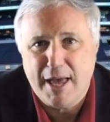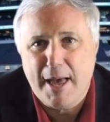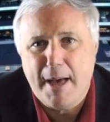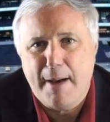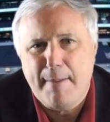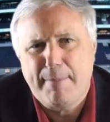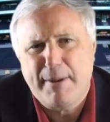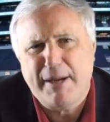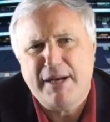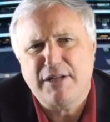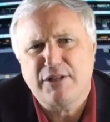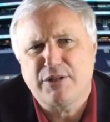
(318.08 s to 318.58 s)

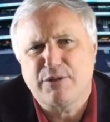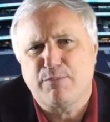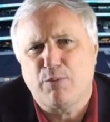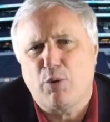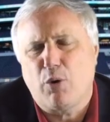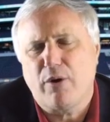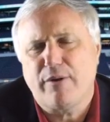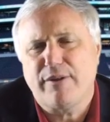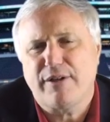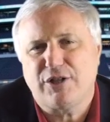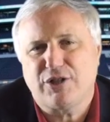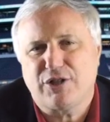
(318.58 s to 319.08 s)
But it's
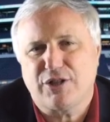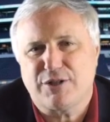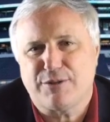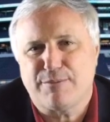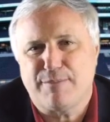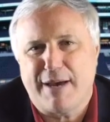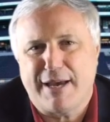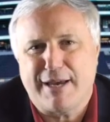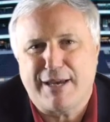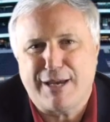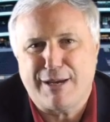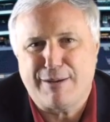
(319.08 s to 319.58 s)
more than just
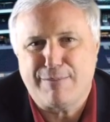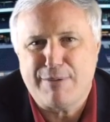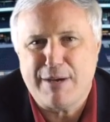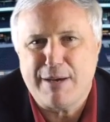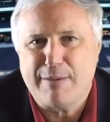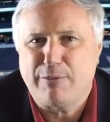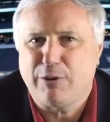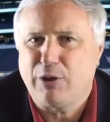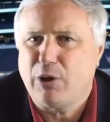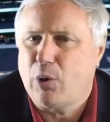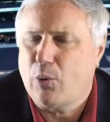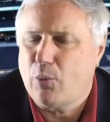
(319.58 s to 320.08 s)
making
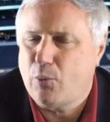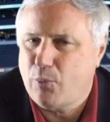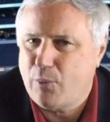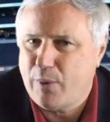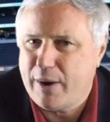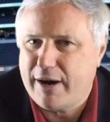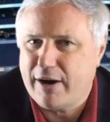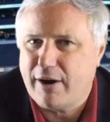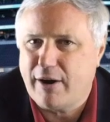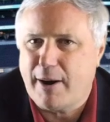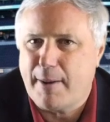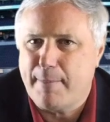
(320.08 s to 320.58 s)
people
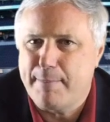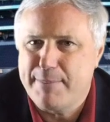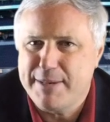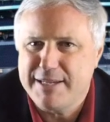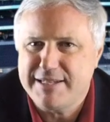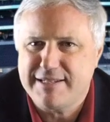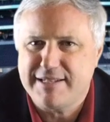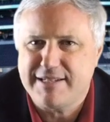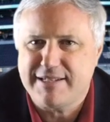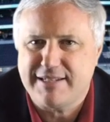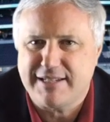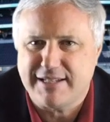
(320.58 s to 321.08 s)
aware a
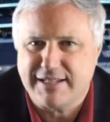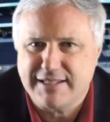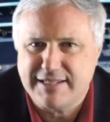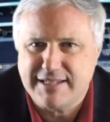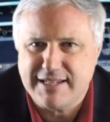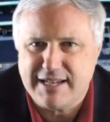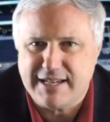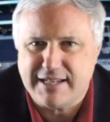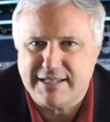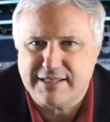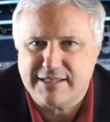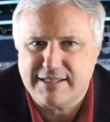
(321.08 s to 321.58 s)
business
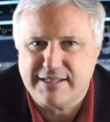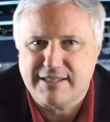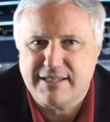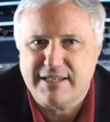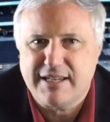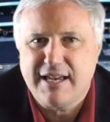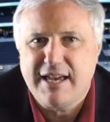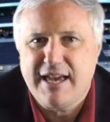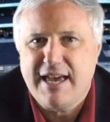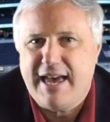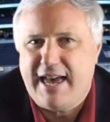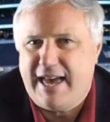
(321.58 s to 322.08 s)
exists.
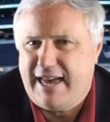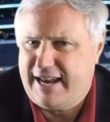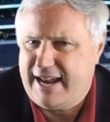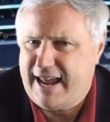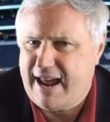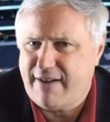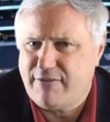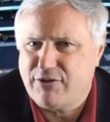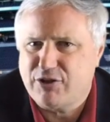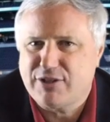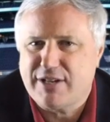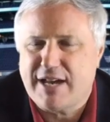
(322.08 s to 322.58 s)
An
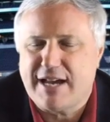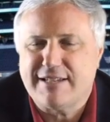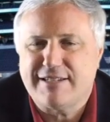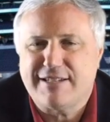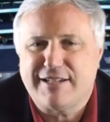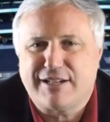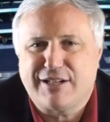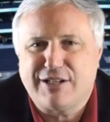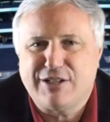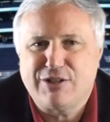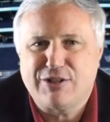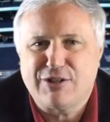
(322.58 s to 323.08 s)

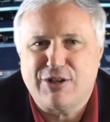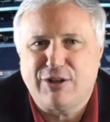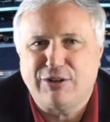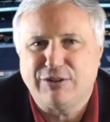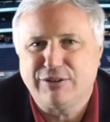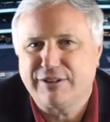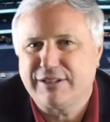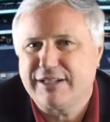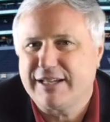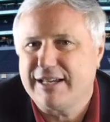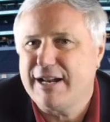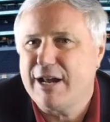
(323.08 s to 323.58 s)
advertising
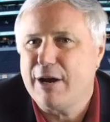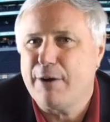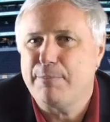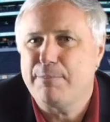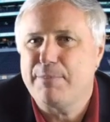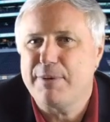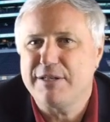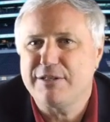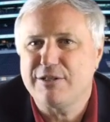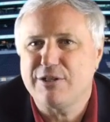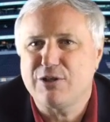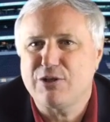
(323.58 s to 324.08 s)
consultant can help
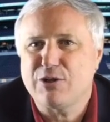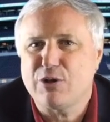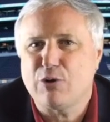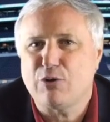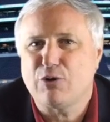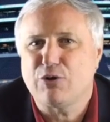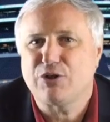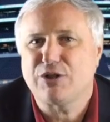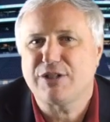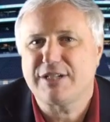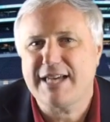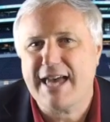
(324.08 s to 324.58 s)
business
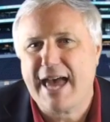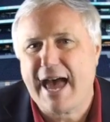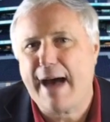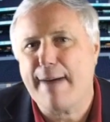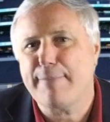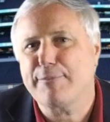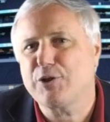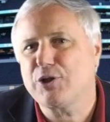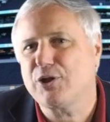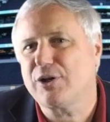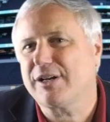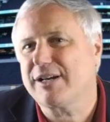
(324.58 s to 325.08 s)
owners
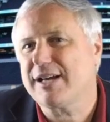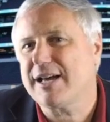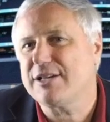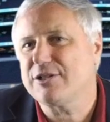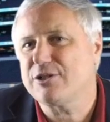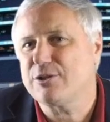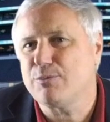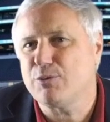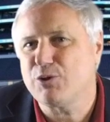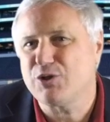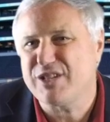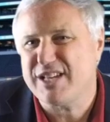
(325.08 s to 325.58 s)
capture a
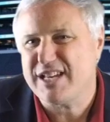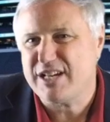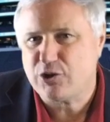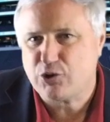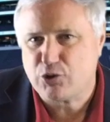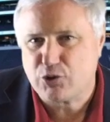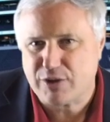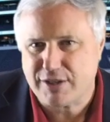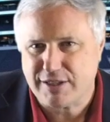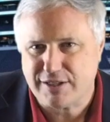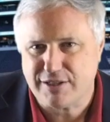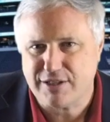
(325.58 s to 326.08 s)
customer's
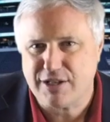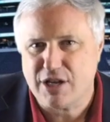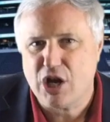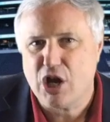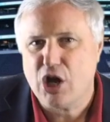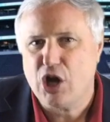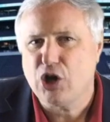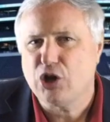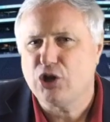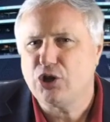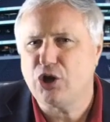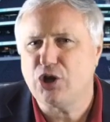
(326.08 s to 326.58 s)
interest,
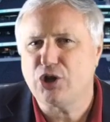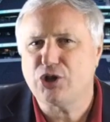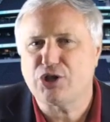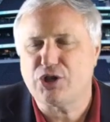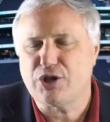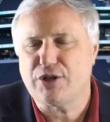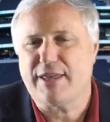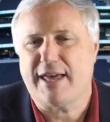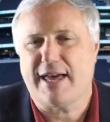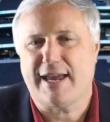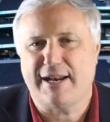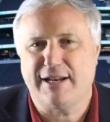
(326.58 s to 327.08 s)

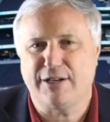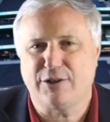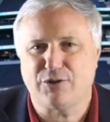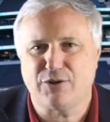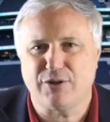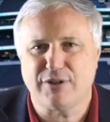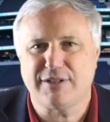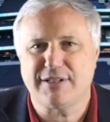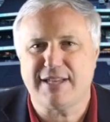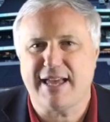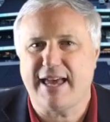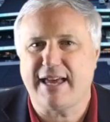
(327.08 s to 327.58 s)
nurture that
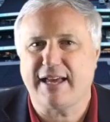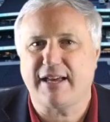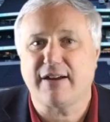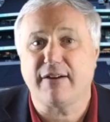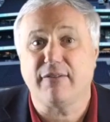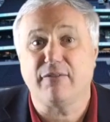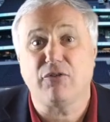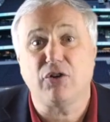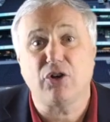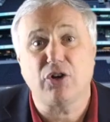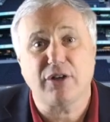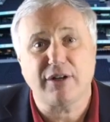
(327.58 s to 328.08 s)
interest, and
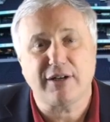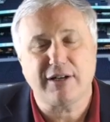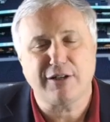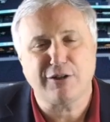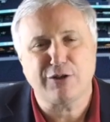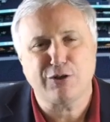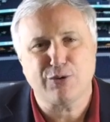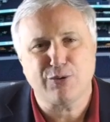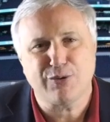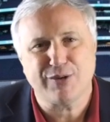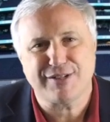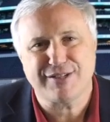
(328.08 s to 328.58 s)
convert it
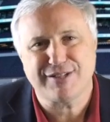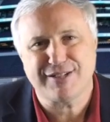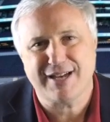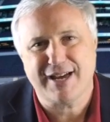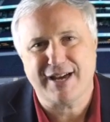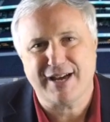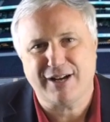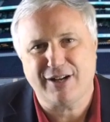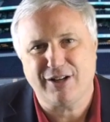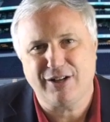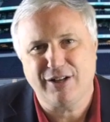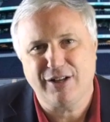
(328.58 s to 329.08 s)
into a
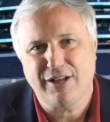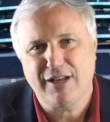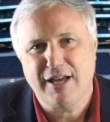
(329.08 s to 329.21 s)
sale.